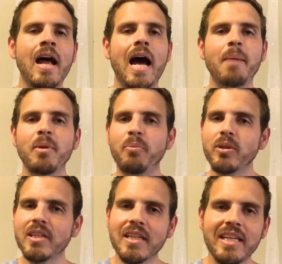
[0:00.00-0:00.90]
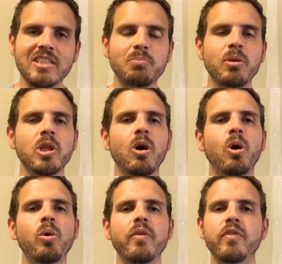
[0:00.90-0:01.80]
I'm gonna put the links
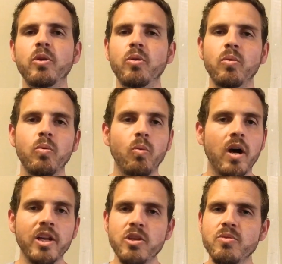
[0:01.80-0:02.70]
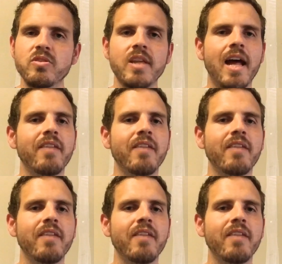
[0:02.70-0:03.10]
below if you want to use that.